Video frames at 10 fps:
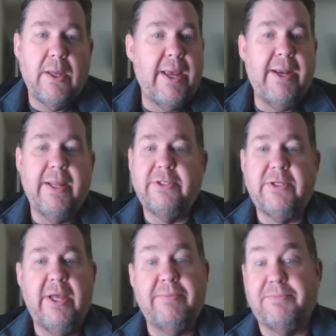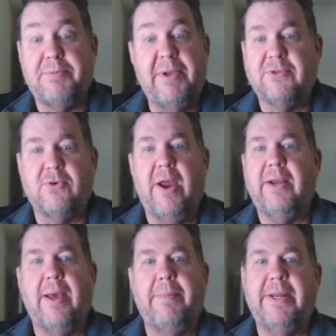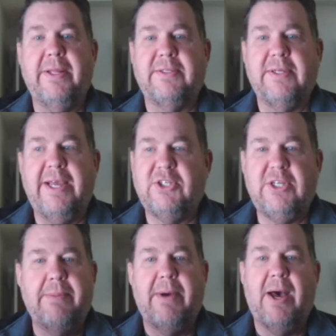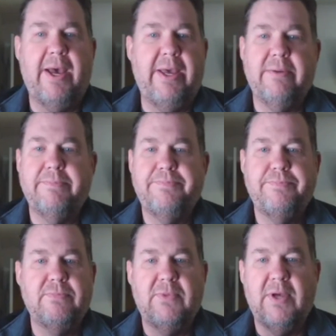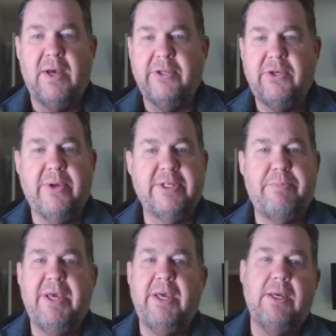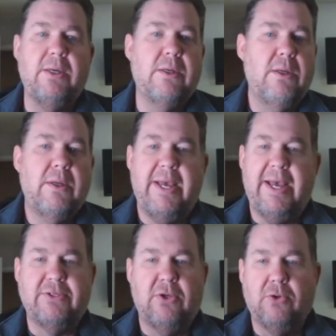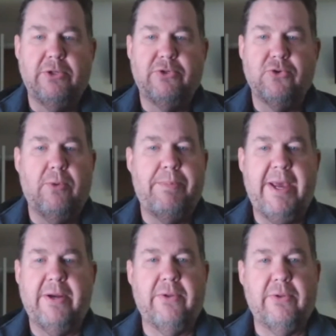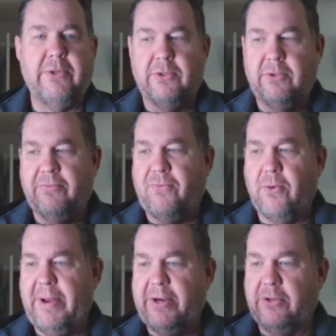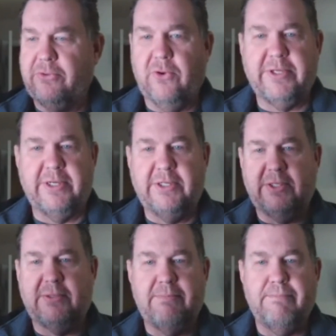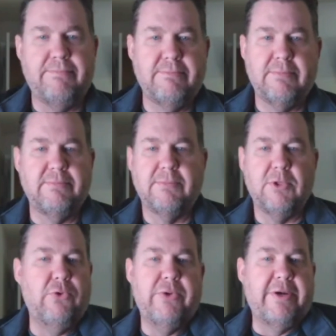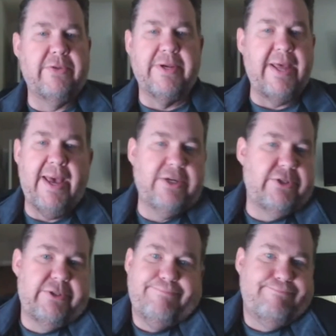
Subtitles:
And it's great. I mean, it's HDMI, USB. It has a little control panel of 4-button controls. I just glued under the dash.